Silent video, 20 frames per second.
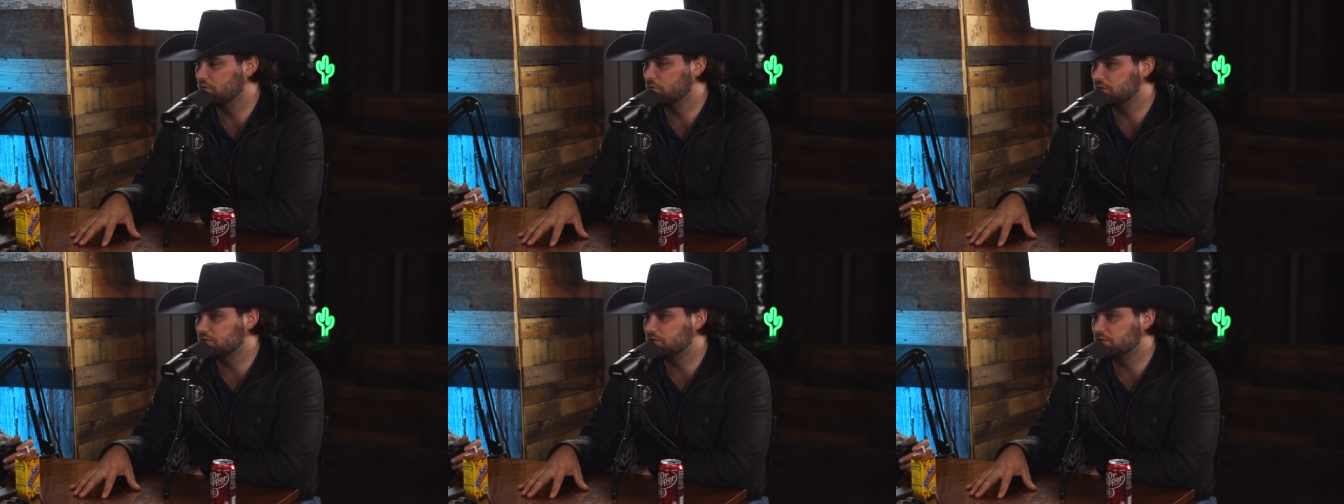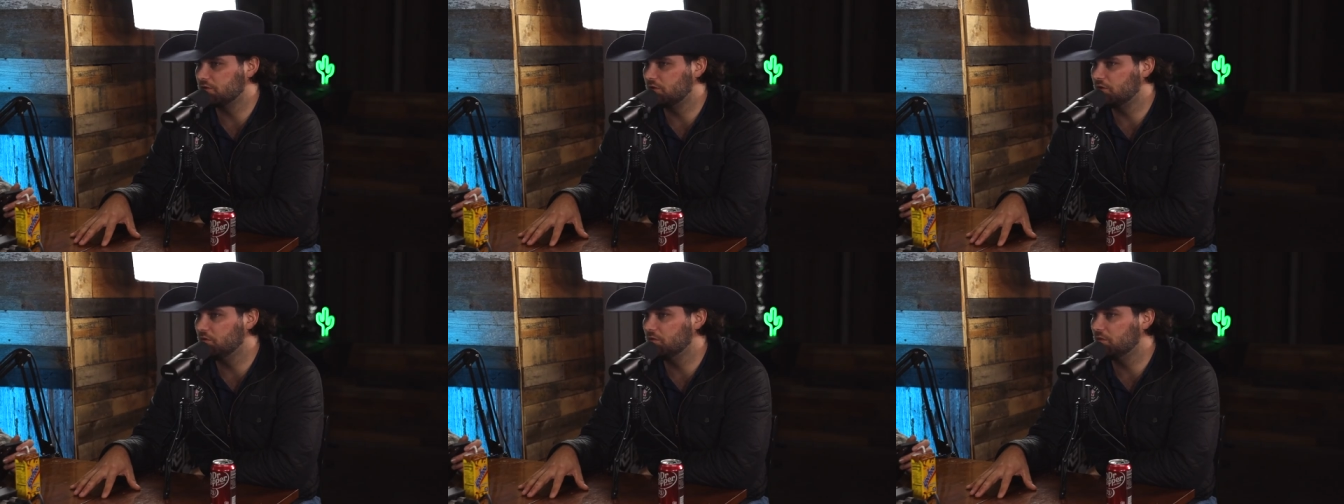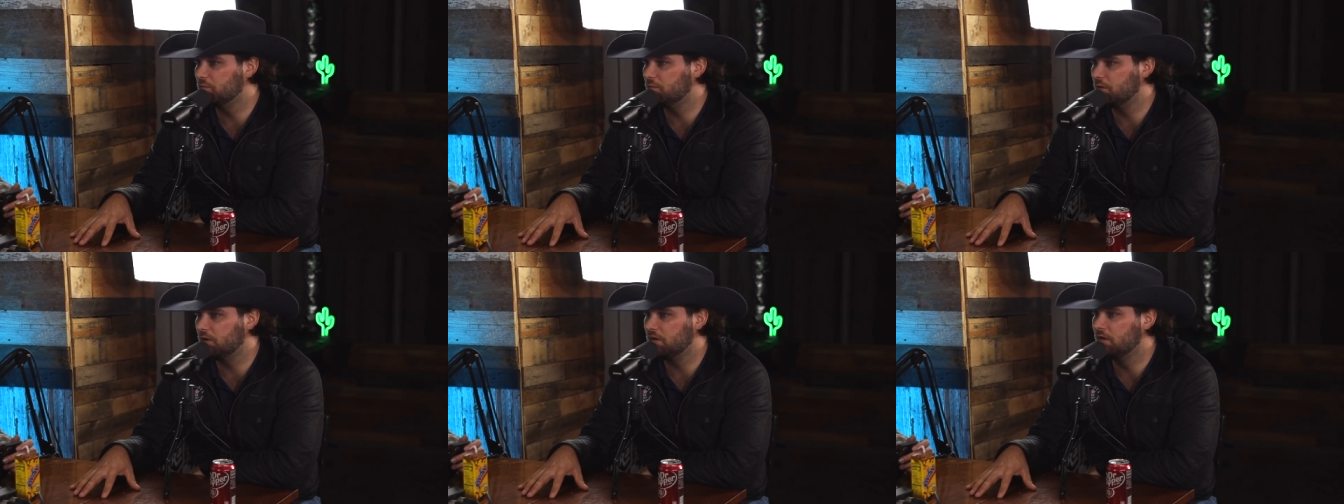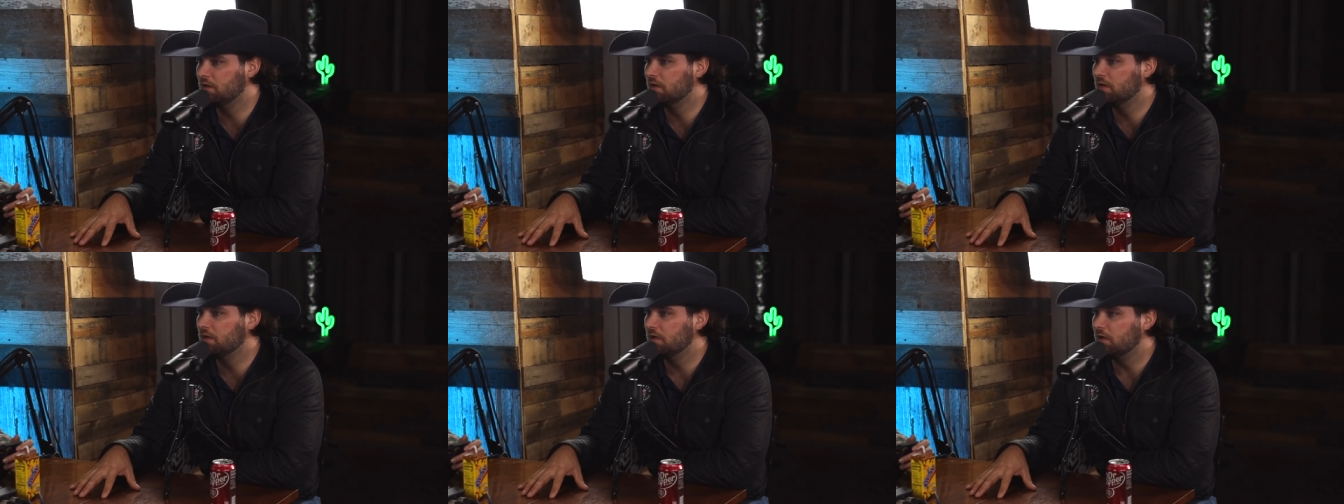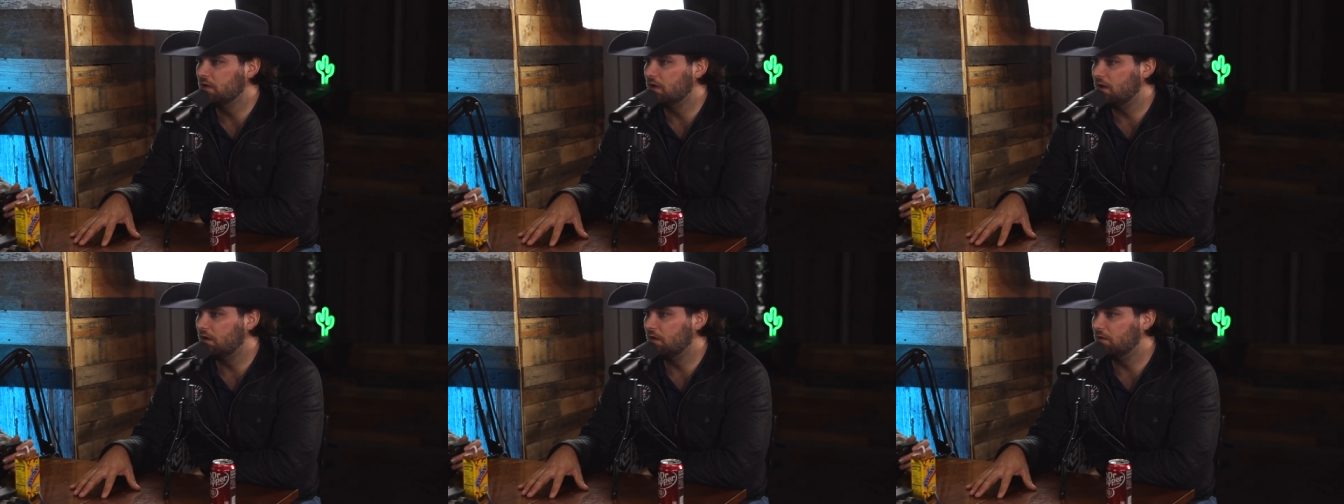through what you're doing. But
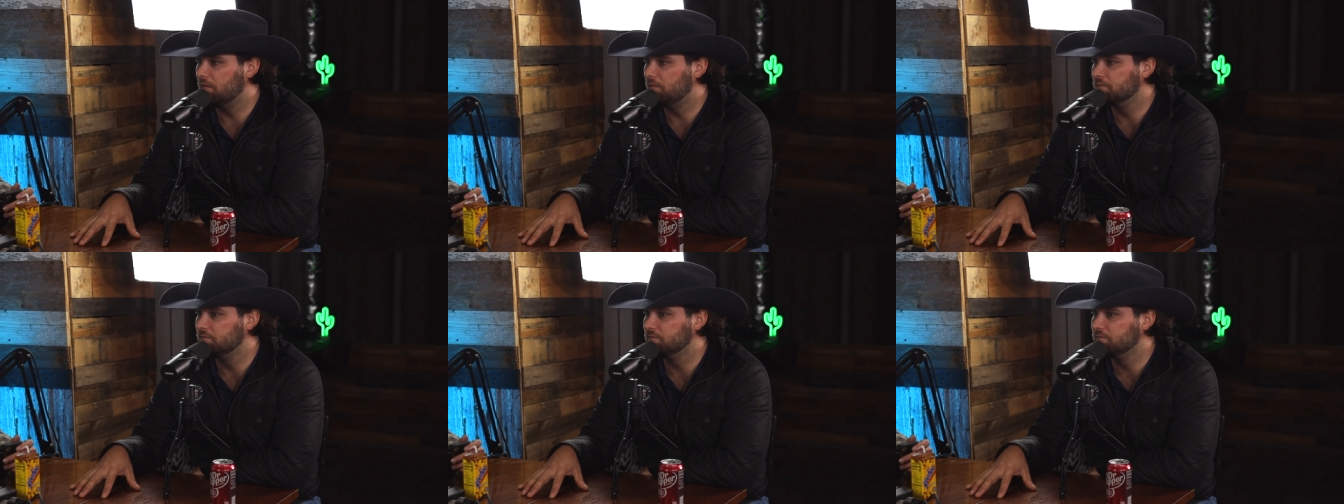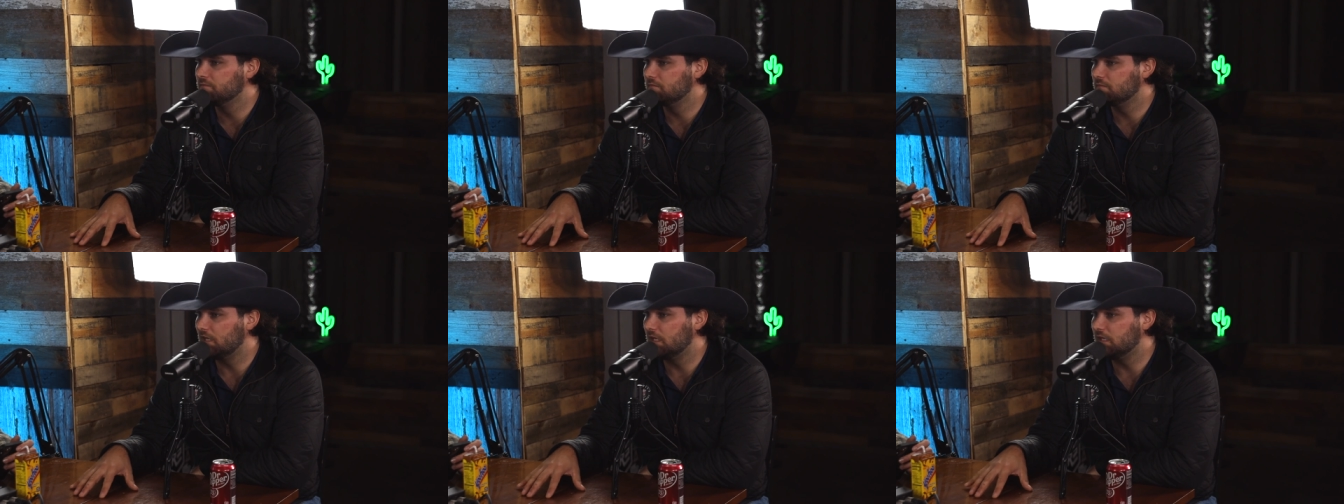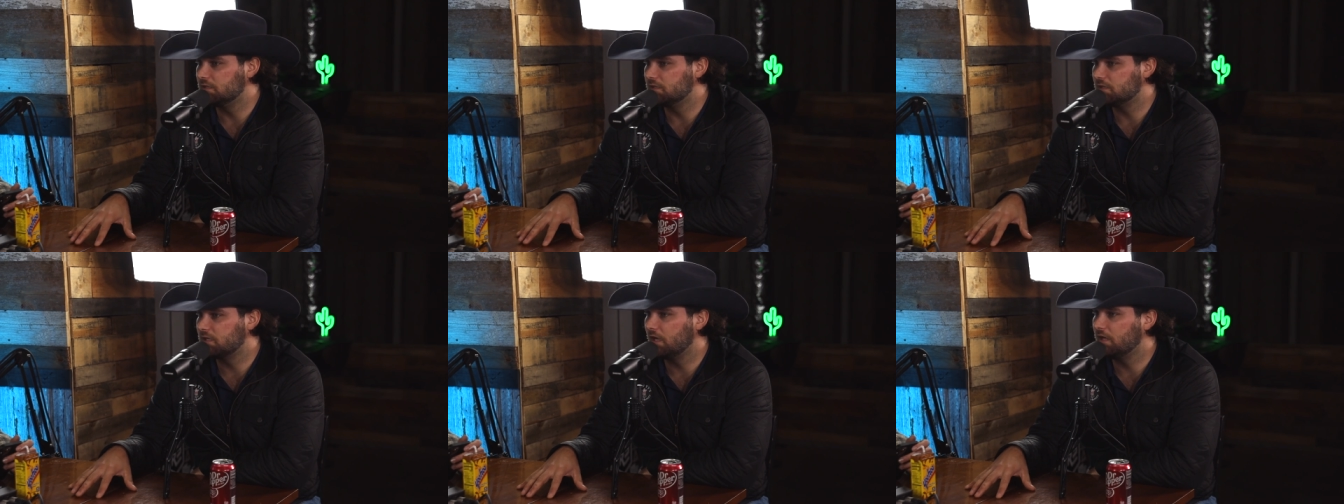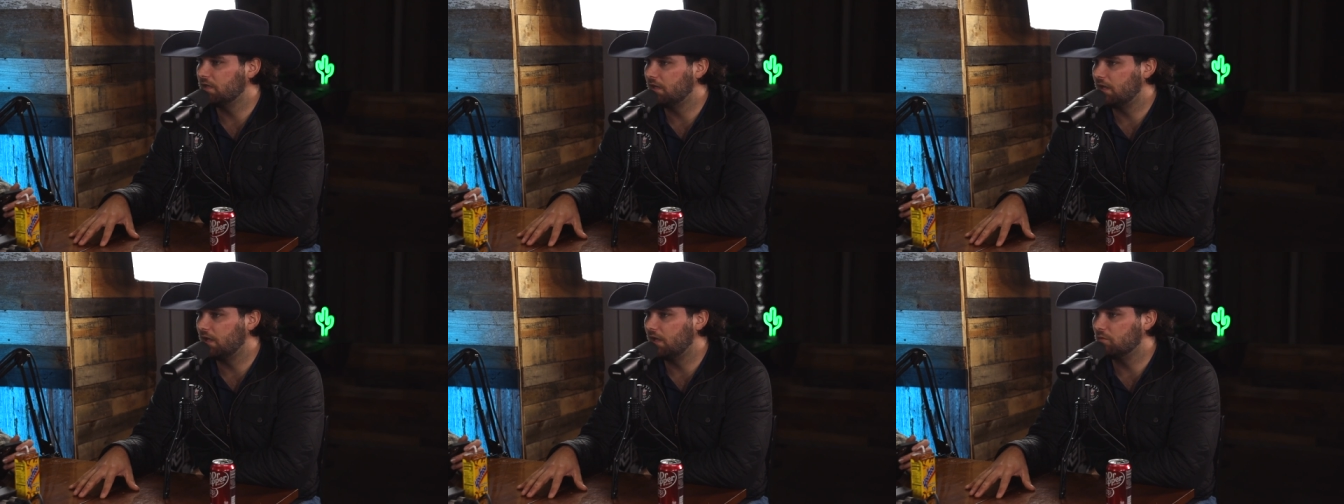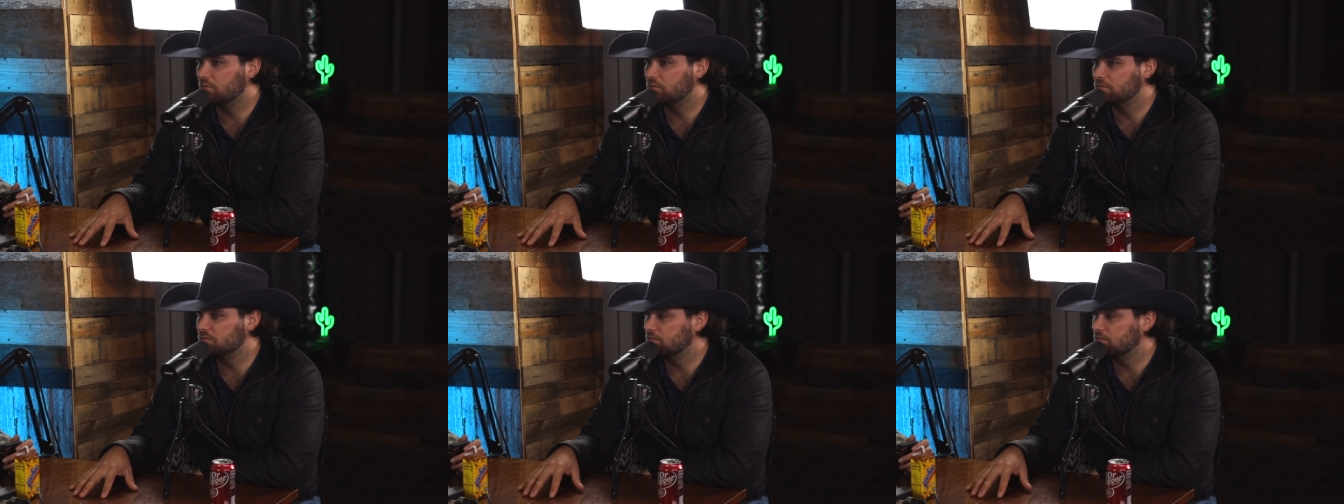um, in saying that.